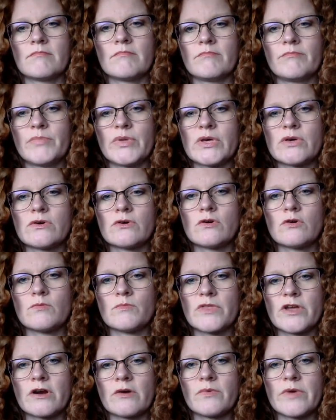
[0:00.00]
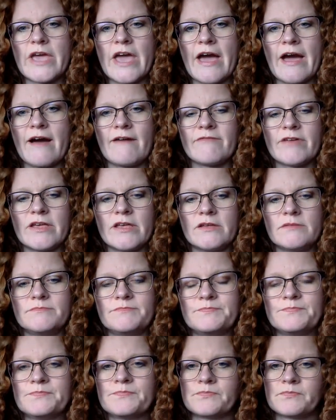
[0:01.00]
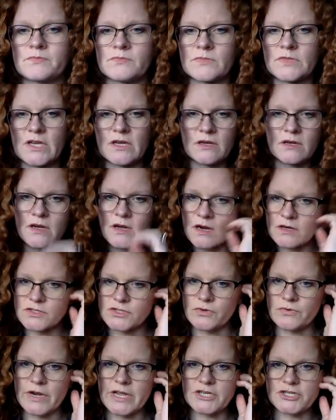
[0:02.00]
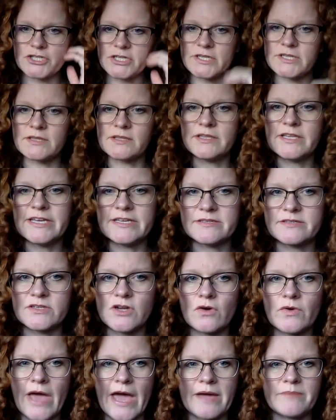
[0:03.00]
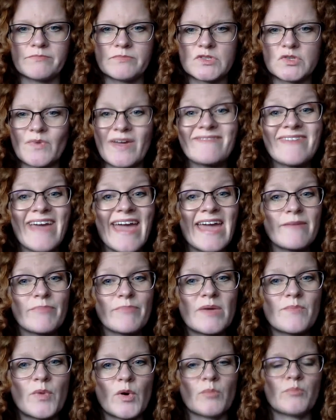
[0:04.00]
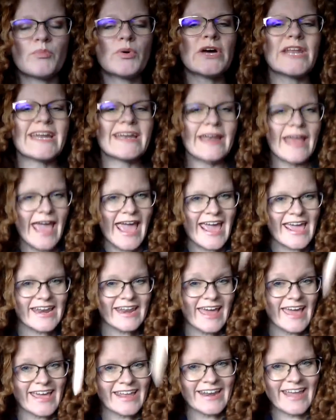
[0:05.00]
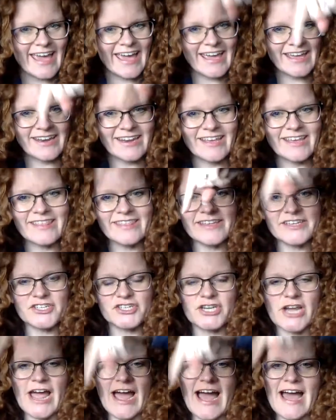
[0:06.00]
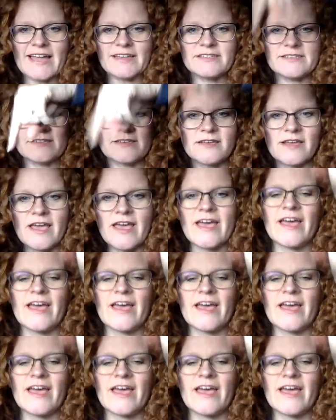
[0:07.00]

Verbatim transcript: boom. There we have it. Donation list. Okay. So we have eight people. Put in eight eight eight in the chat,